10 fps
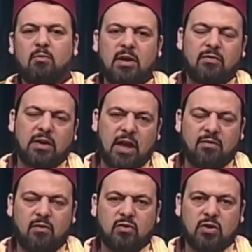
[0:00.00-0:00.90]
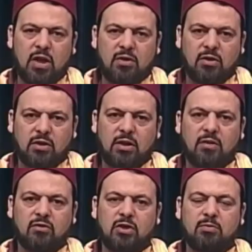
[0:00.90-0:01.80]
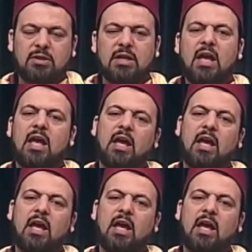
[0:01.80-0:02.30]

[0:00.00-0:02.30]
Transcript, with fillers: belief in life after death and the day of judgment,